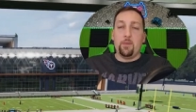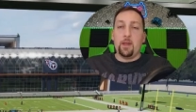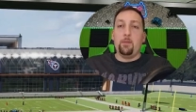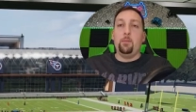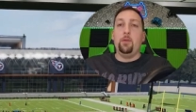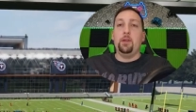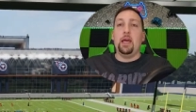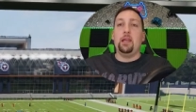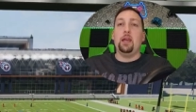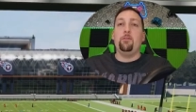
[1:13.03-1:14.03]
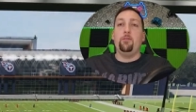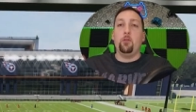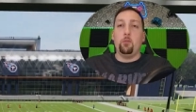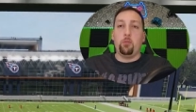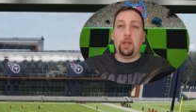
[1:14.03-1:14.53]
I'm thinking about putting out a
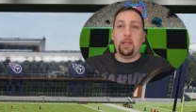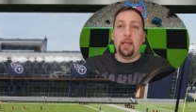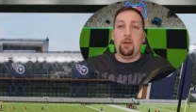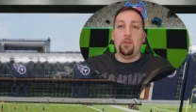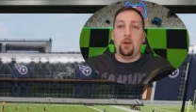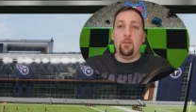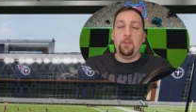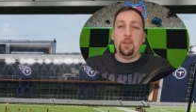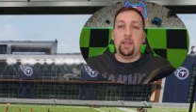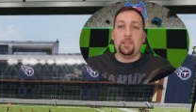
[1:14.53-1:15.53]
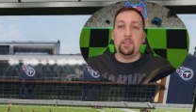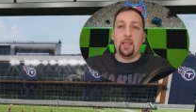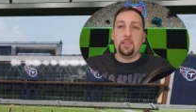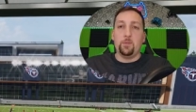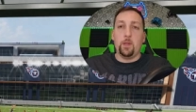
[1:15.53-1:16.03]
full breakdown of the Tennessee
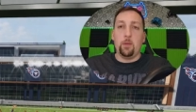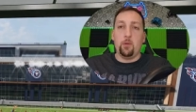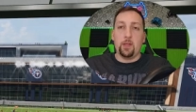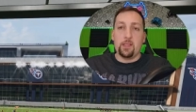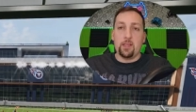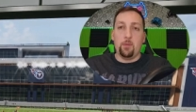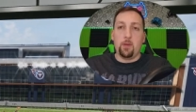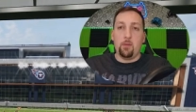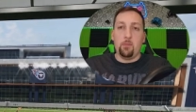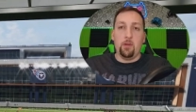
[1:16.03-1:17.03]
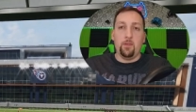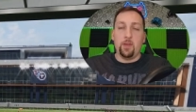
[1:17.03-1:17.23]
Titans playbook in this upcoming month.